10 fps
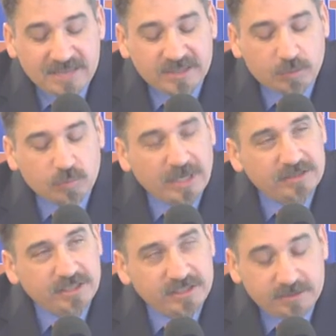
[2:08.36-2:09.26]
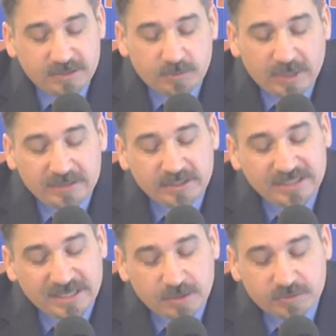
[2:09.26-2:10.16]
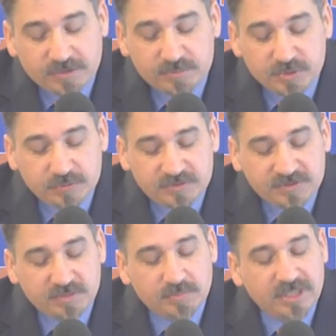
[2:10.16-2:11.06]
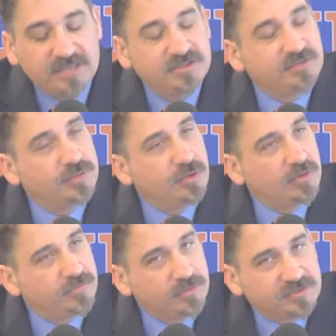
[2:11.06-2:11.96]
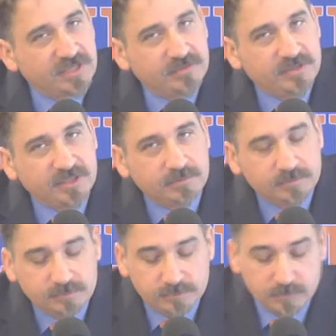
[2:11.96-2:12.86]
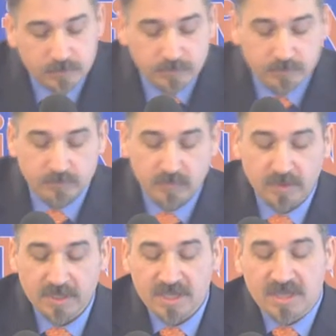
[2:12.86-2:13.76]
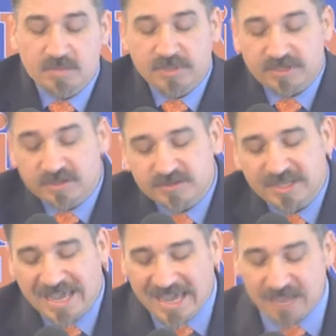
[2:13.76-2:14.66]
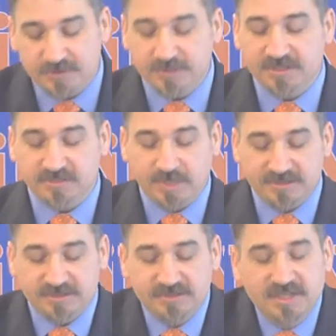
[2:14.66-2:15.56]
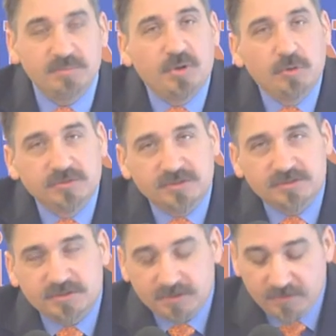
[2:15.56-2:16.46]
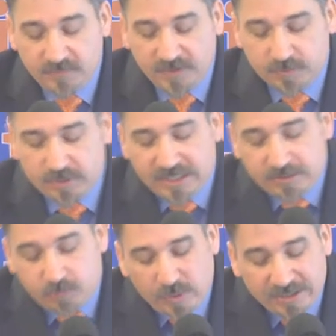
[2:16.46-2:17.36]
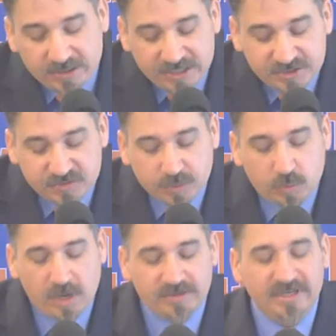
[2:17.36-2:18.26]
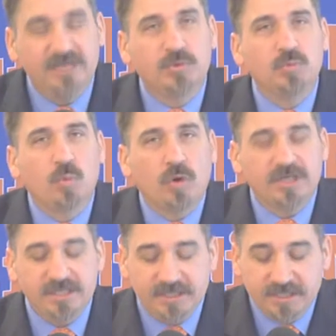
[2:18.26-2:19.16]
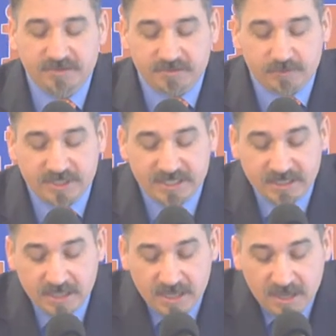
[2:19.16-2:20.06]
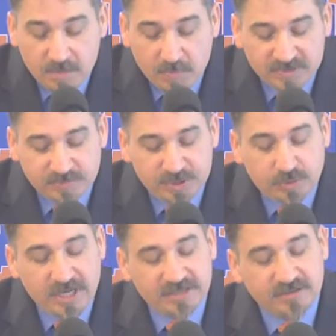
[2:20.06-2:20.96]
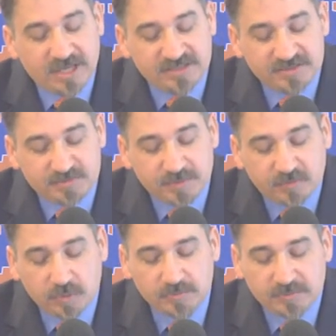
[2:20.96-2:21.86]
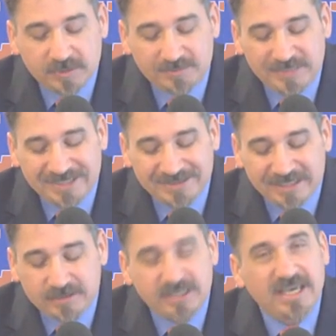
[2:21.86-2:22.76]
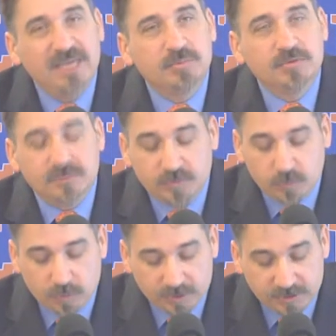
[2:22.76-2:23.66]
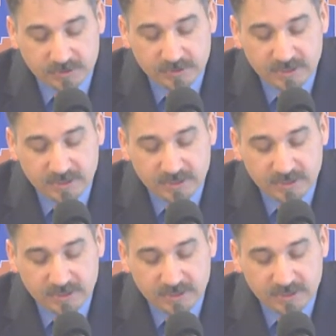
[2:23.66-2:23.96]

they regularly encountered abuse and a blatant disregard for their safety. Because of the hazard that asbestos and lead poses, federal regulations require that anyone working in an industry must be trained and licensed before being legally able to work.